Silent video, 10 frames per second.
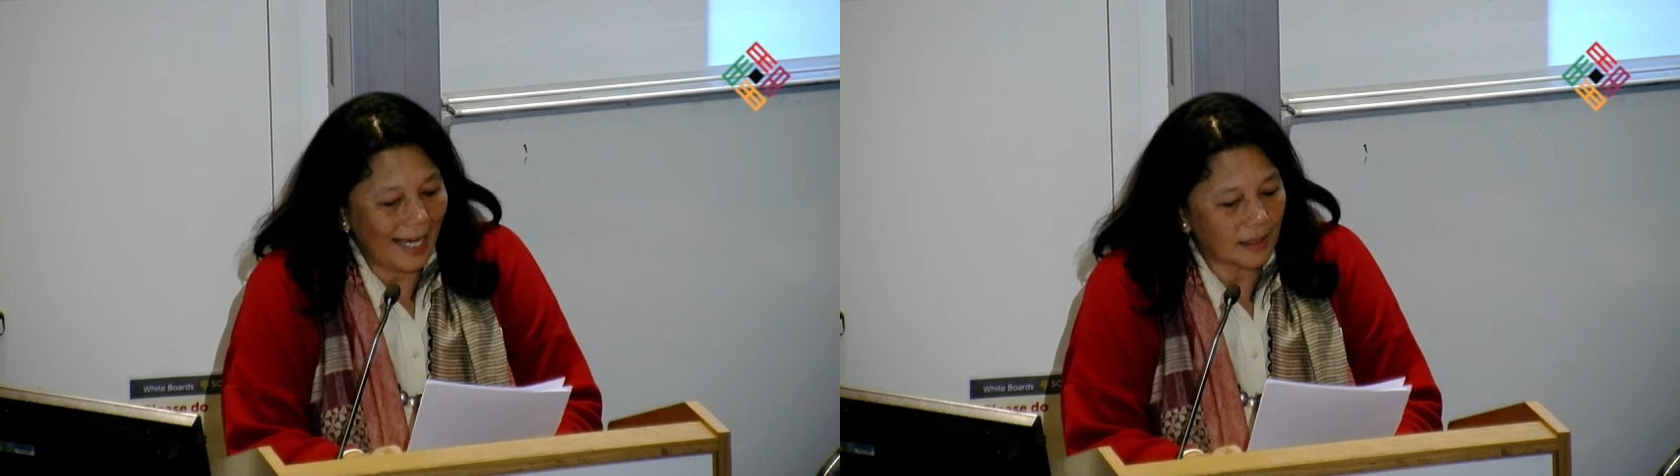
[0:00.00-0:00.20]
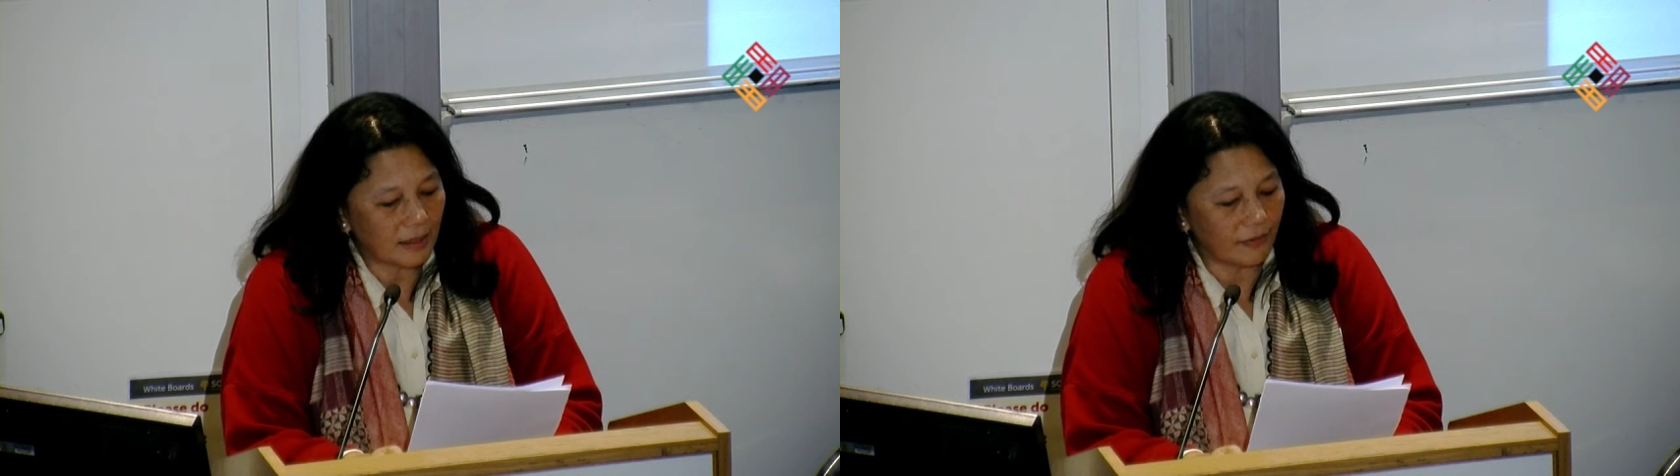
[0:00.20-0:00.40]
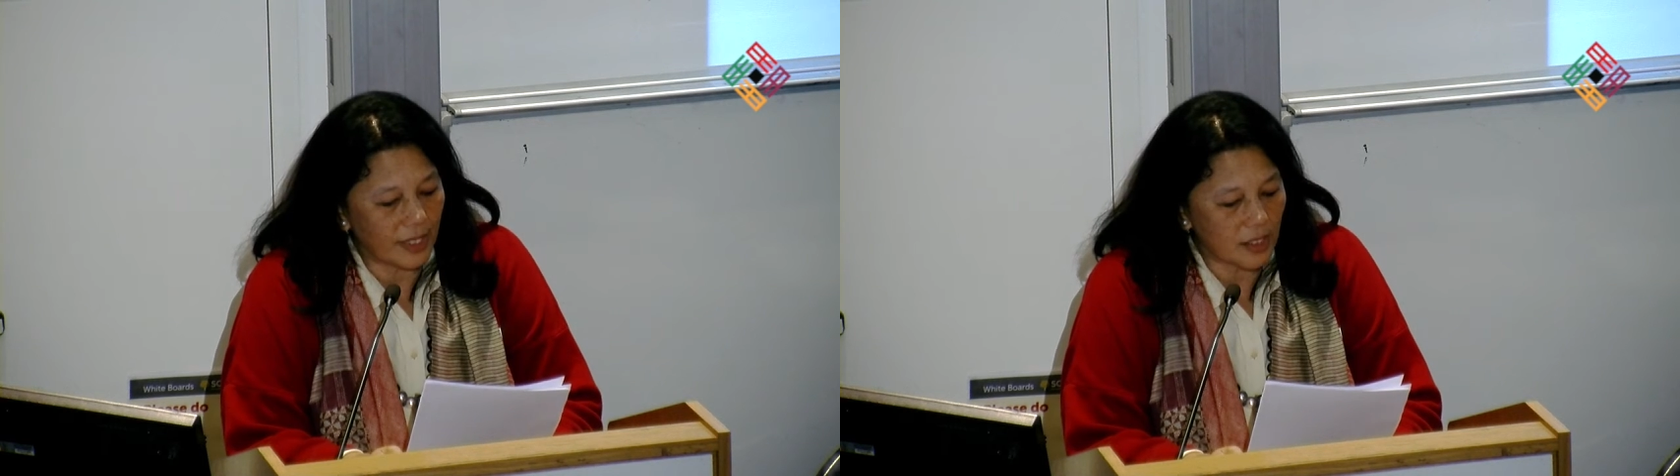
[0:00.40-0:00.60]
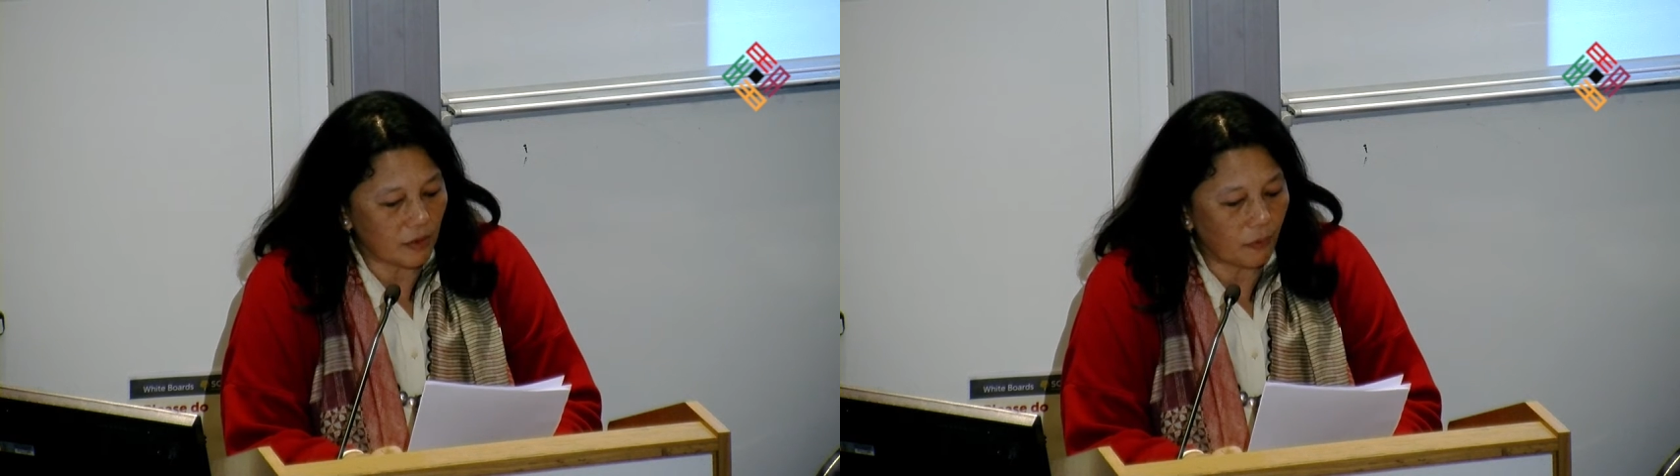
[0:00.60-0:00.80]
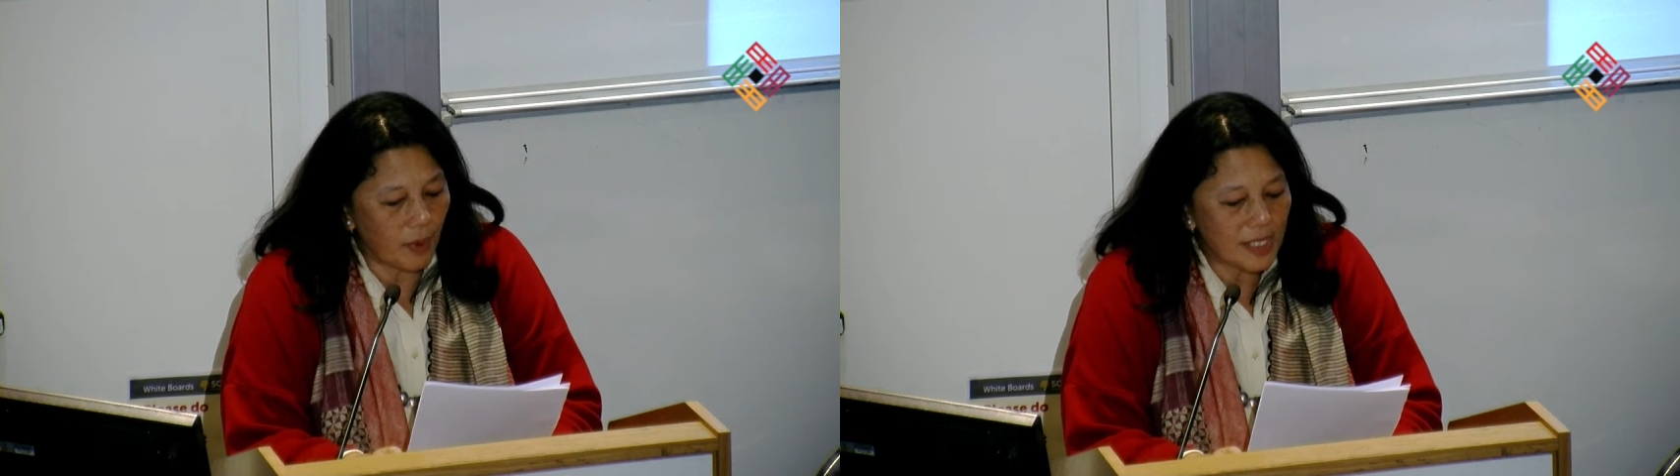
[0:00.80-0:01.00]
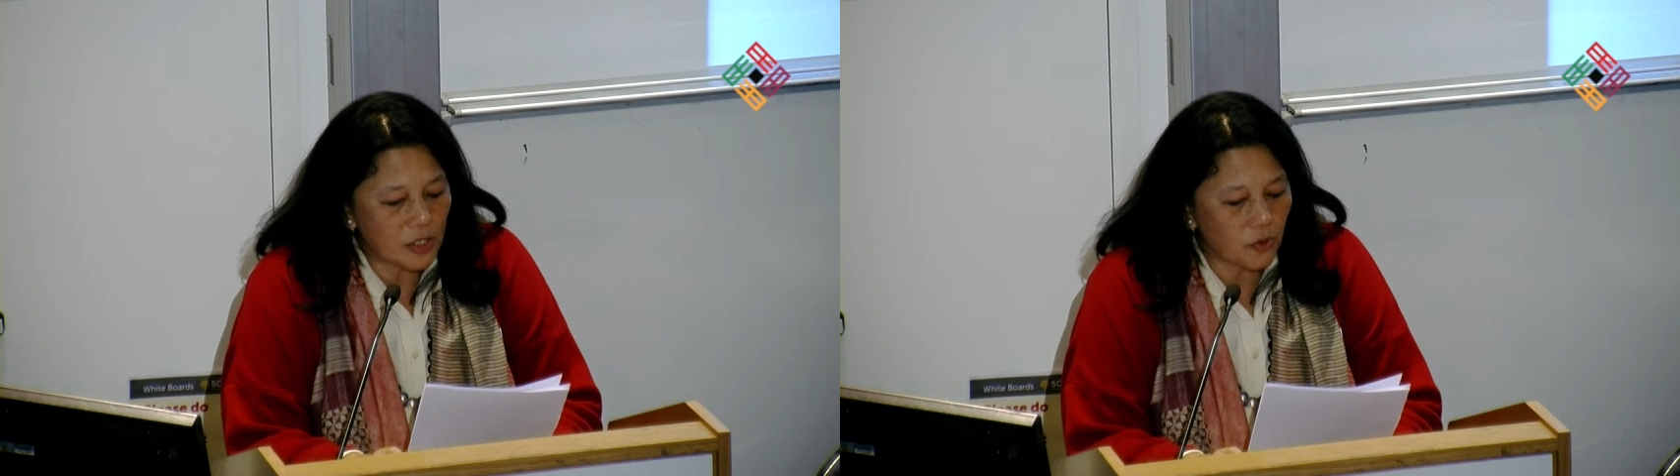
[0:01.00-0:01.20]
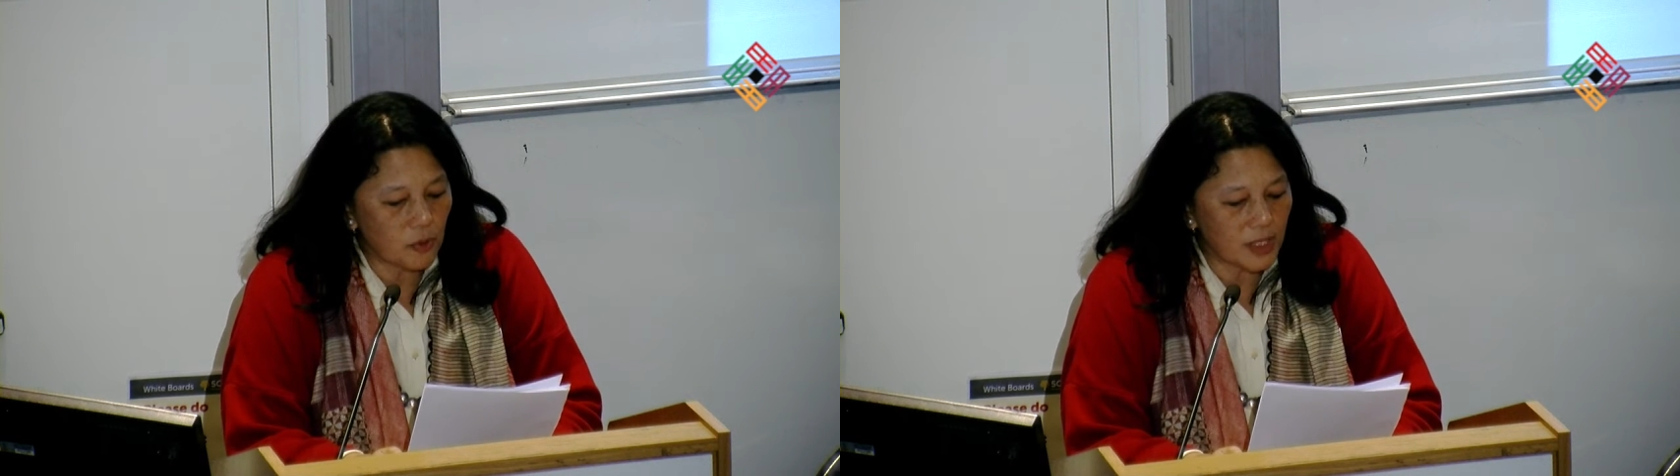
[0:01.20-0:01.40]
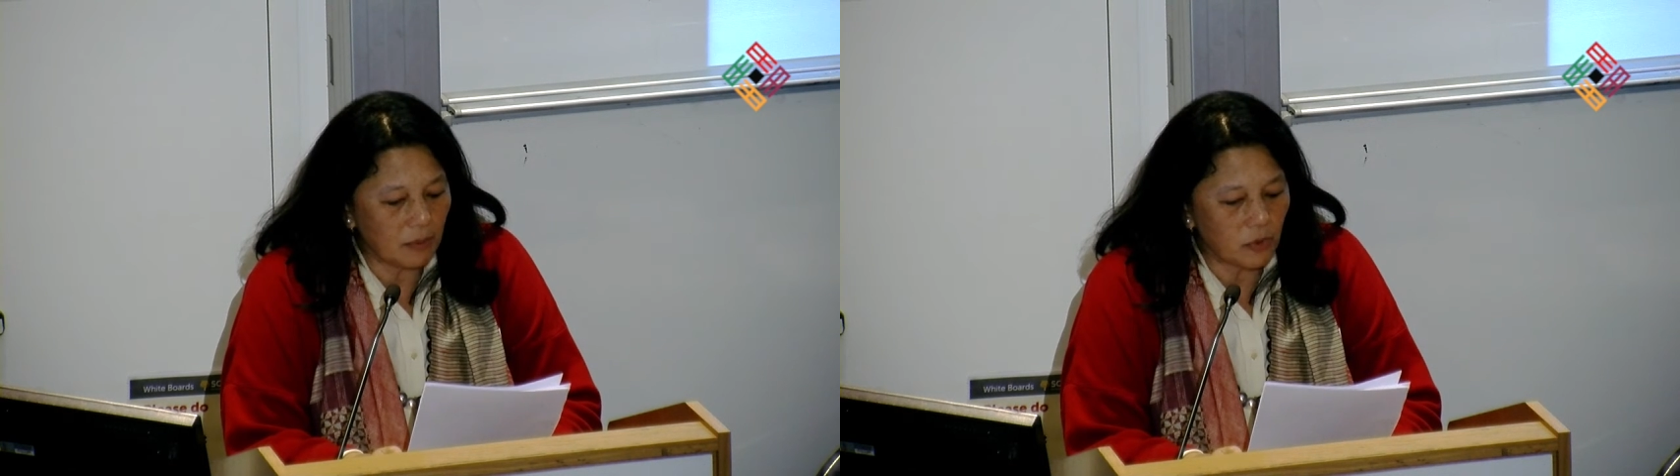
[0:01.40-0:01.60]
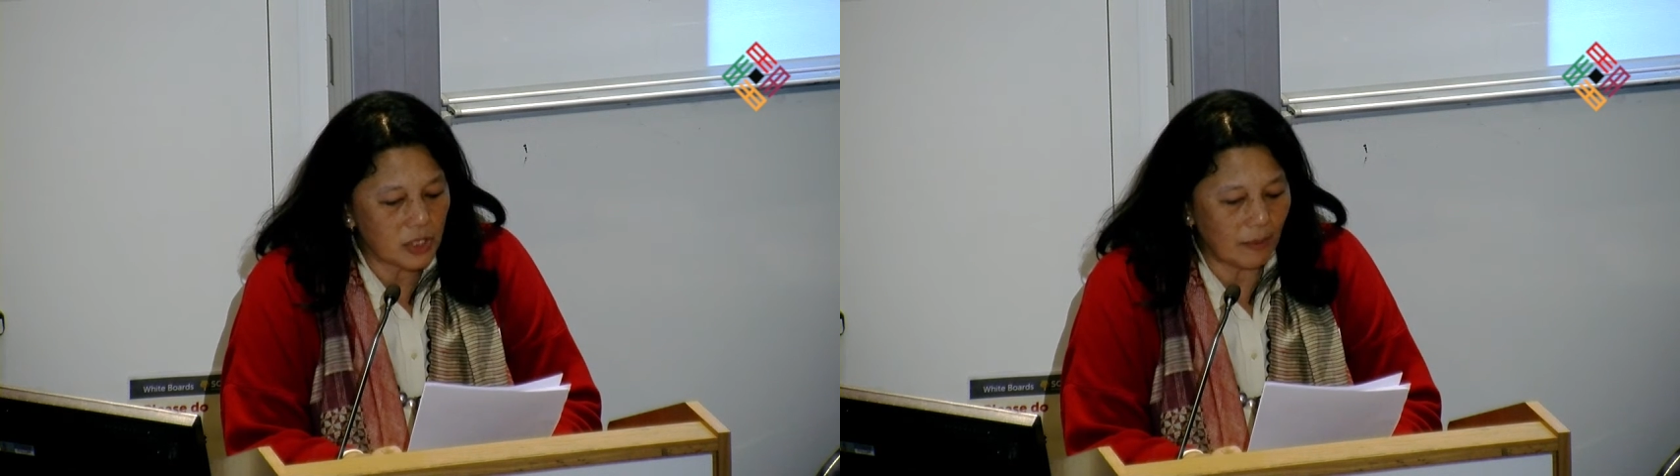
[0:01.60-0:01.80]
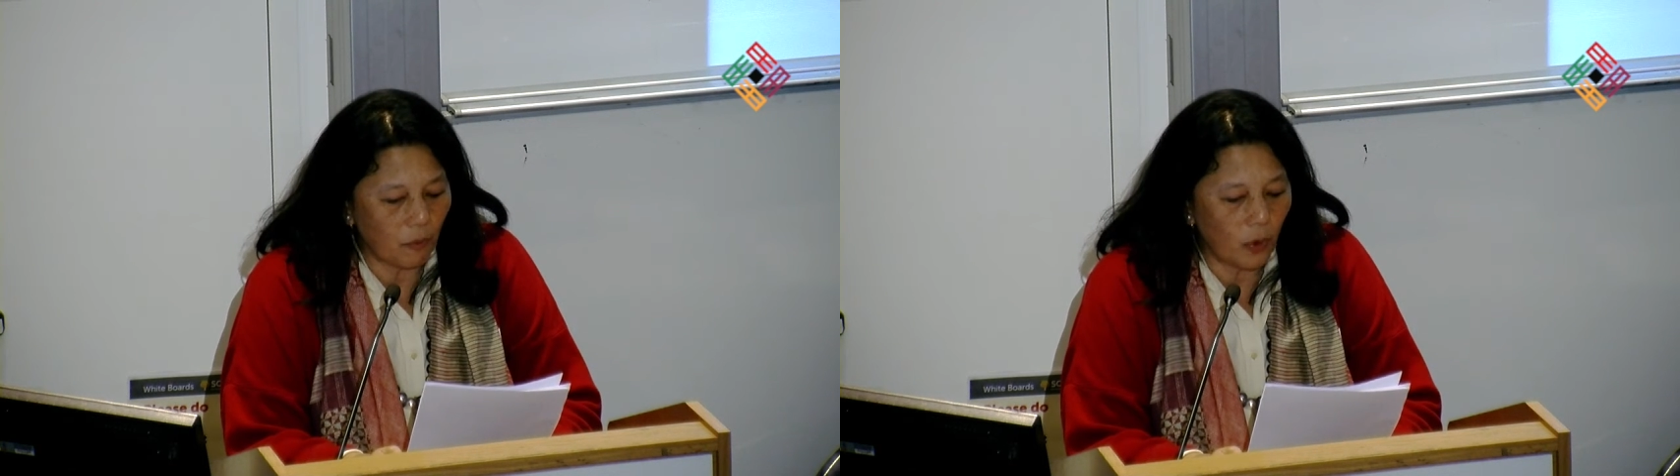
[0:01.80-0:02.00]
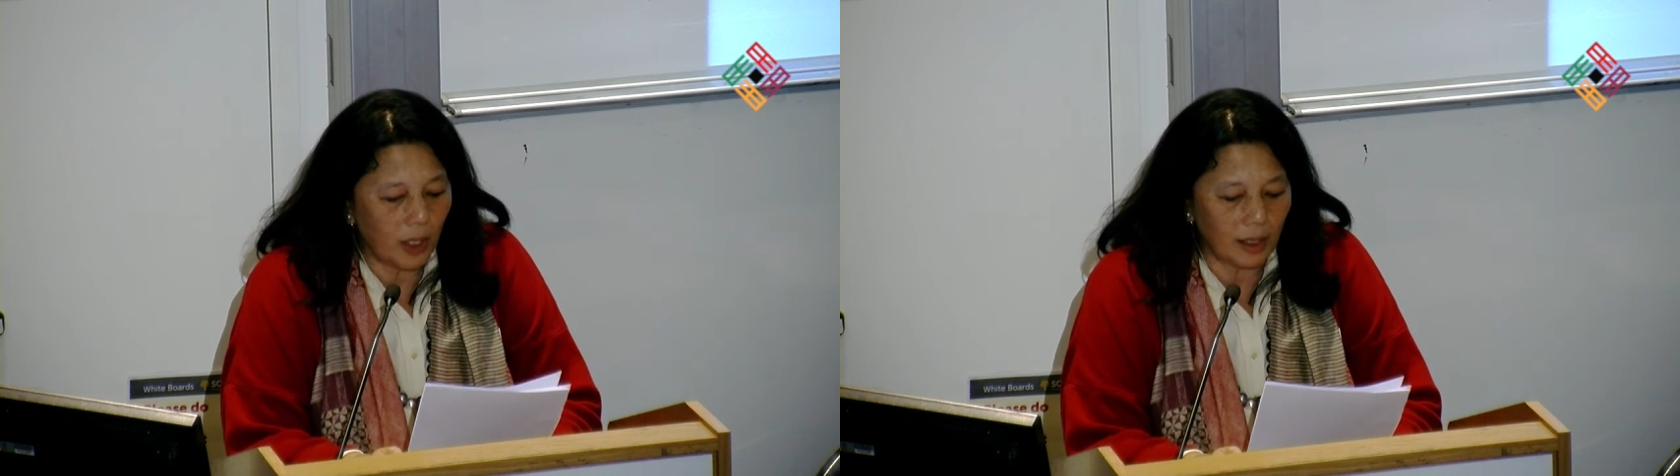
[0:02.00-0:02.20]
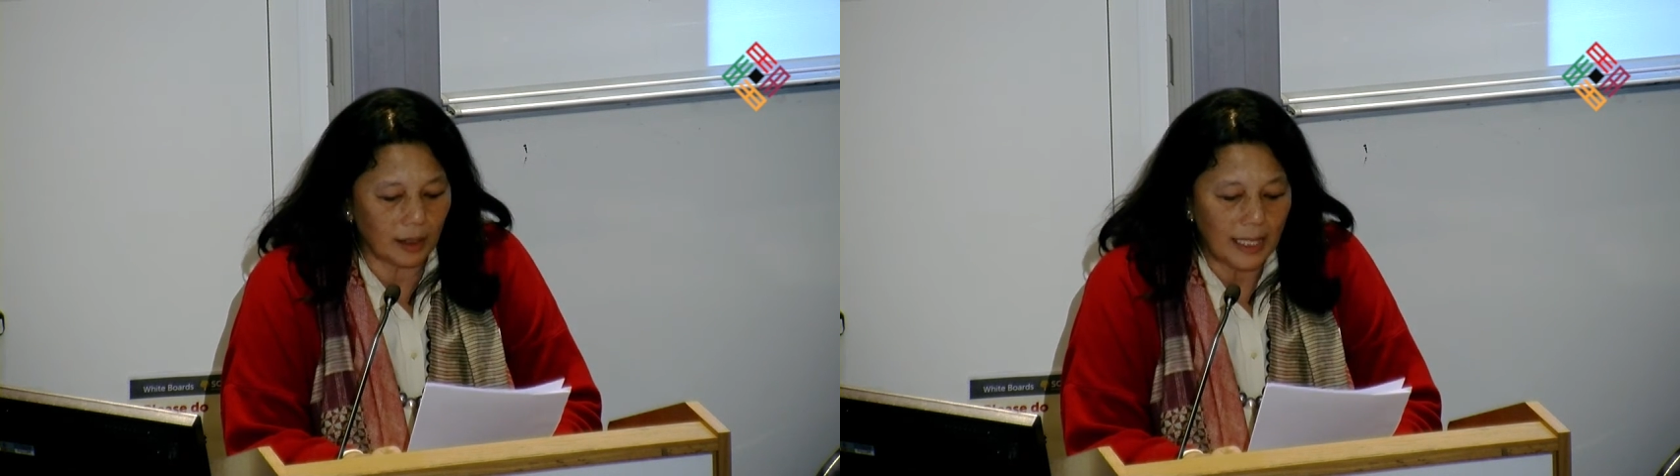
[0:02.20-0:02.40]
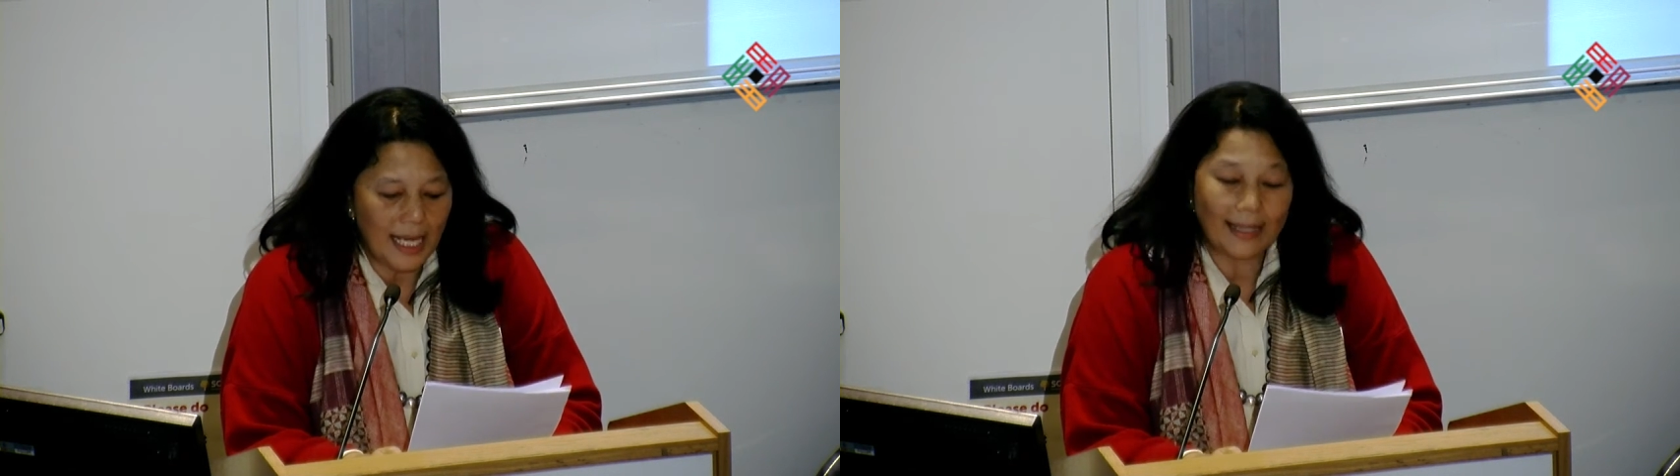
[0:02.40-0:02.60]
activists, of women's groups in Muslim world